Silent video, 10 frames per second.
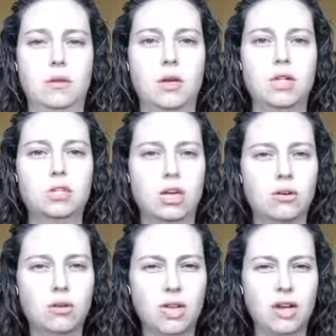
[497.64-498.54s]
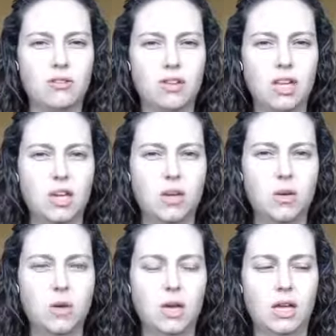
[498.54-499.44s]
a general care
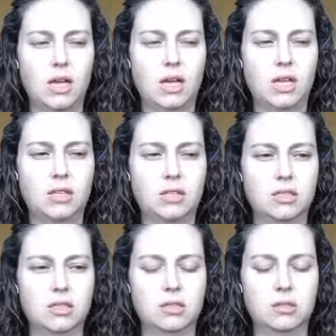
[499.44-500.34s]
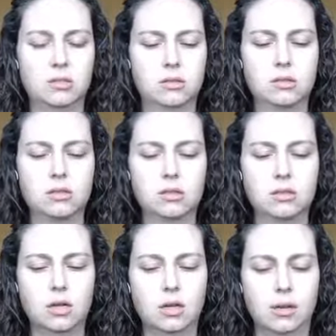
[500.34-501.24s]
video, and
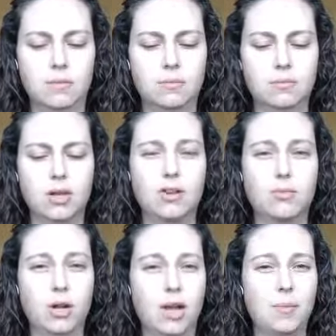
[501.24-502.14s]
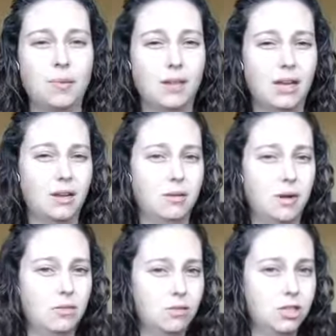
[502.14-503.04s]
kind of what I plan on
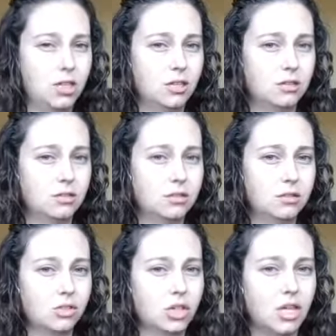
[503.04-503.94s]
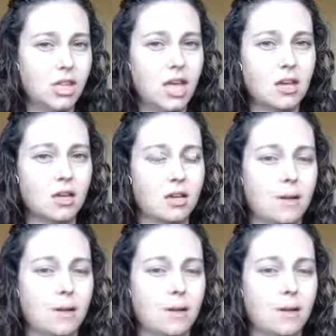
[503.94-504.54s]
my routine looking like.